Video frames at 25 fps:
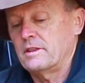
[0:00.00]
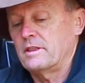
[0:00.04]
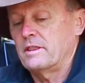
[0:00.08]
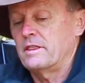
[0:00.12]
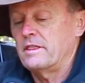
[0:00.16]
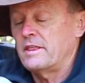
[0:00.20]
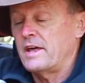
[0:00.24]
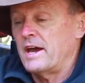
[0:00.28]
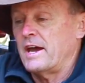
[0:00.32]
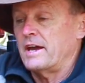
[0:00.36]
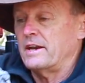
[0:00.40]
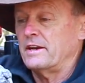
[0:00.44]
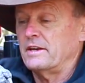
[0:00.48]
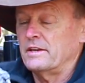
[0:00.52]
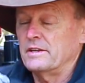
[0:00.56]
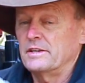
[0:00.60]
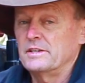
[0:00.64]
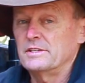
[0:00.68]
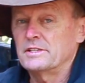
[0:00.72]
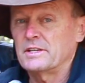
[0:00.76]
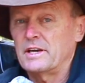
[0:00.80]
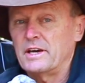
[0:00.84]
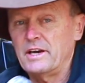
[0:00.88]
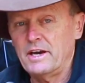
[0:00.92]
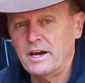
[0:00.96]
That
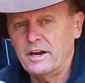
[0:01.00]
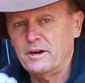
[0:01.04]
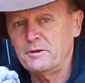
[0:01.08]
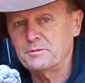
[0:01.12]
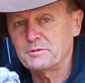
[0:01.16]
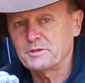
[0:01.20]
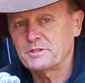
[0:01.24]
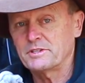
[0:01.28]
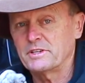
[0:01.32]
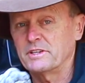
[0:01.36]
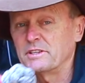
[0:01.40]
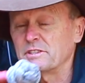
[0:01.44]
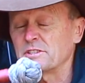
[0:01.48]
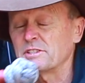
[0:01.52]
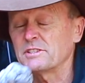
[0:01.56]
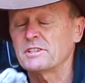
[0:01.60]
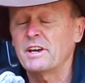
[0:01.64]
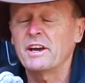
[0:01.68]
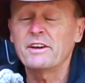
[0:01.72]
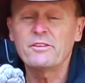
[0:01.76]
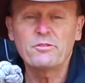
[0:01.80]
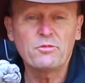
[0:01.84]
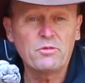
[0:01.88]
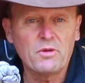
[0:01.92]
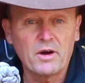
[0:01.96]
is a 100%
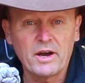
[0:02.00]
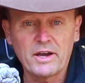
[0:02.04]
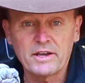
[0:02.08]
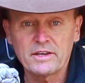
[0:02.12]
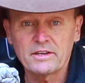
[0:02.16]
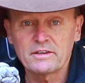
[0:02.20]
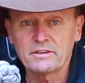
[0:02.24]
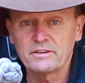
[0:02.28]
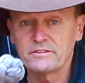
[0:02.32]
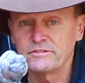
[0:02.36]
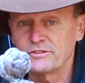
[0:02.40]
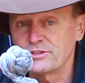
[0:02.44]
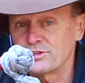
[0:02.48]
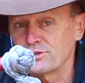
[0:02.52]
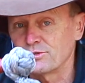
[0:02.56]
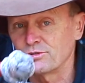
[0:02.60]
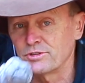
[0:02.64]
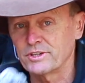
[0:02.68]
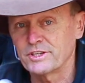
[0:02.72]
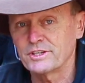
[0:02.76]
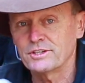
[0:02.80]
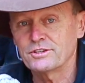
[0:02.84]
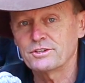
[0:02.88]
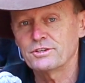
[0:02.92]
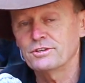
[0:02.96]
safe way of
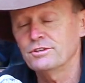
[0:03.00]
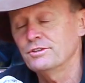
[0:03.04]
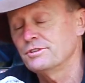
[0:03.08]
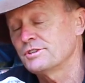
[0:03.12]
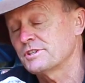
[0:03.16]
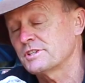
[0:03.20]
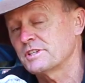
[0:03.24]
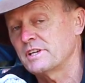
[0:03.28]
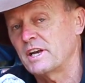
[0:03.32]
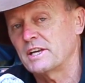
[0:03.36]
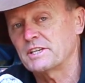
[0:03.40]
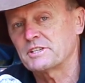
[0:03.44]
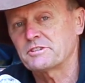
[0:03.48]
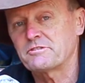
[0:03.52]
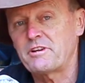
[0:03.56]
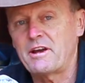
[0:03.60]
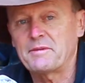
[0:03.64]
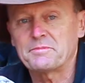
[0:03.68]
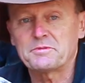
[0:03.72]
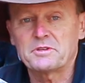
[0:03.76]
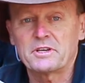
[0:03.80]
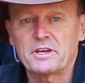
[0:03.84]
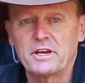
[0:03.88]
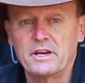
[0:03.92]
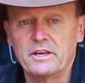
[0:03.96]
joining two snatch
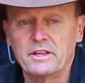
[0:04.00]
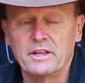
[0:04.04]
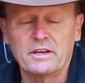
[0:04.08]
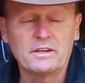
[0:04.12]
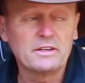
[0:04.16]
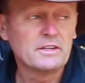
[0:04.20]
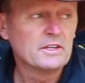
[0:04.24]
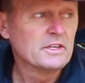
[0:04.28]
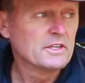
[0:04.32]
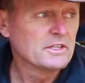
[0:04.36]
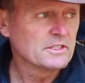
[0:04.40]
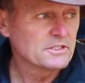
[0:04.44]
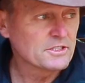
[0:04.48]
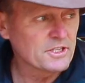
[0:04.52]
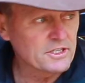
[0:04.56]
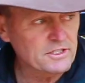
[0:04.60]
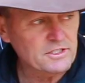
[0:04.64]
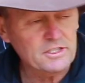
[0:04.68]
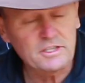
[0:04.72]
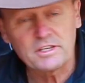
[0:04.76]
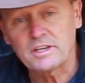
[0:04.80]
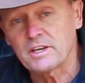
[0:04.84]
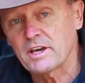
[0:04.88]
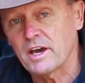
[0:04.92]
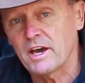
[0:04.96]
straps together, just
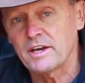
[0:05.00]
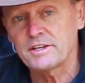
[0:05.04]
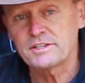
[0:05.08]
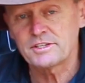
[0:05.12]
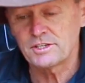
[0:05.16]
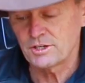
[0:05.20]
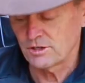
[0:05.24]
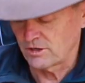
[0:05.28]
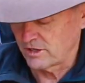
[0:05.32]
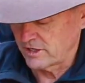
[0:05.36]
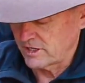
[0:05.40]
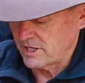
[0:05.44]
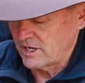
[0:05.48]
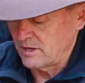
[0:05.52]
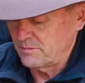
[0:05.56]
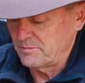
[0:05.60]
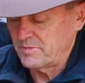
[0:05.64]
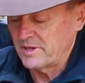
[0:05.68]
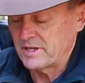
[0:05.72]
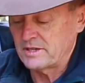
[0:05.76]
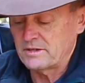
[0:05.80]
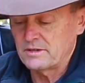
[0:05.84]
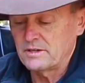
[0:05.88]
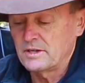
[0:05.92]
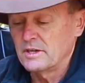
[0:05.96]
in case you've got to get a
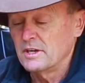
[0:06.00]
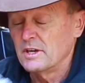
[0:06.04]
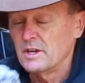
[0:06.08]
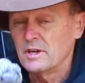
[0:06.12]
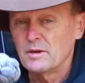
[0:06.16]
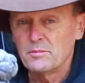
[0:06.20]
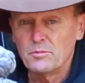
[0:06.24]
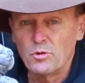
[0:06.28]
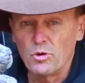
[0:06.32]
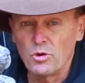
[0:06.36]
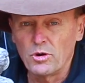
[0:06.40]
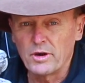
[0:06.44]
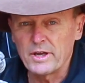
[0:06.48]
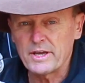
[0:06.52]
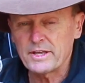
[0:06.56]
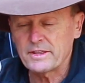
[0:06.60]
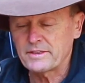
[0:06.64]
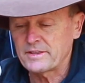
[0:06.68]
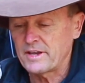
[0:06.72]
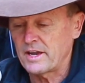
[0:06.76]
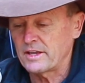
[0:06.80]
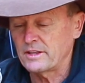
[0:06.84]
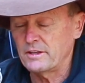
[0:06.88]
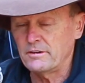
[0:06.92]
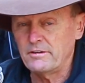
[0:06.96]
bit more length
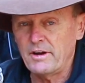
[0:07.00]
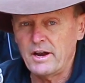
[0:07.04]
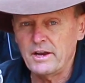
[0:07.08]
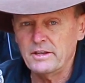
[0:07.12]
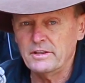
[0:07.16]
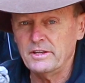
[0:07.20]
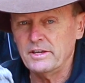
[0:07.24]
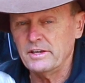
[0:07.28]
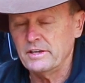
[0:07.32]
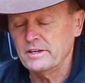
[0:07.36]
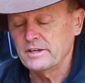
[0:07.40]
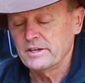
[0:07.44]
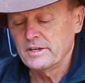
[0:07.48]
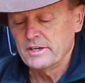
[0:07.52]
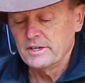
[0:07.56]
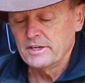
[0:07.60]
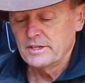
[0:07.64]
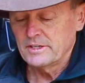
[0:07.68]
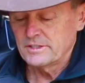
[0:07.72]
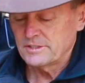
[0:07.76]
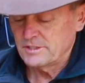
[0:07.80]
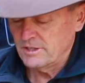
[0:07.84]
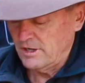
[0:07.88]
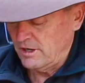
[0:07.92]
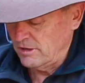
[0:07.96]
down the road there.
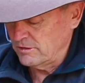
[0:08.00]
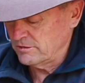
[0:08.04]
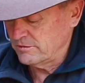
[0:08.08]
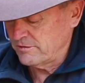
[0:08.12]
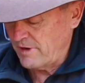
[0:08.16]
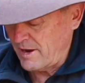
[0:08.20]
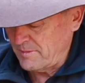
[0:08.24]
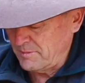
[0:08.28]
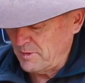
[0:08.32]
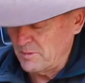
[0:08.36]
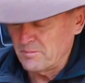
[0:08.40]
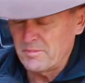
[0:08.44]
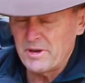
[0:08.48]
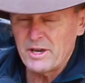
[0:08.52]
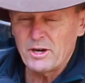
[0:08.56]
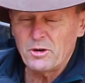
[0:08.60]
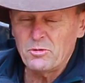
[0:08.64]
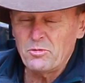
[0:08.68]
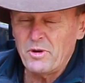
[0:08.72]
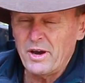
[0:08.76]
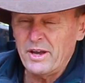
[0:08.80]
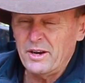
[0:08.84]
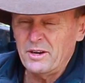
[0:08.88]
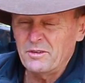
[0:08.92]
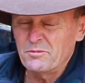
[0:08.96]
So I'll grab the metal
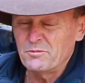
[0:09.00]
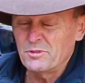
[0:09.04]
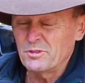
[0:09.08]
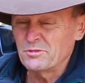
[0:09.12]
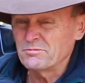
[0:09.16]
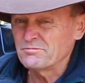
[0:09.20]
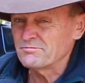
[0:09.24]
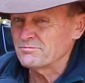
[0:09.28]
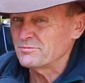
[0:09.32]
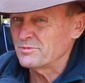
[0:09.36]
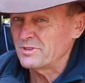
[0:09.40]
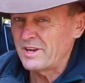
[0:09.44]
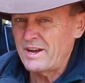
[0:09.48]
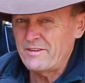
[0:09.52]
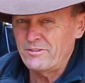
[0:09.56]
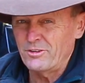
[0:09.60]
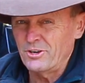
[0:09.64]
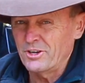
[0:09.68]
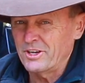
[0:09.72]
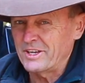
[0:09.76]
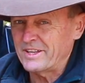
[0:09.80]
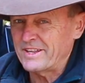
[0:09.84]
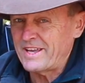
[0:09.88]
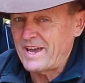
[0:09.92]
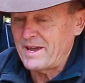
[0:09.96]
one and we'll have a
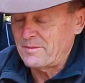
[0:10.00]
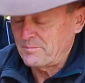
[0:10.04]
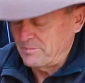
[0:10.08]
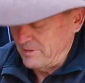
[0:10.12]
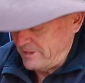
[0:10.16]
look at that,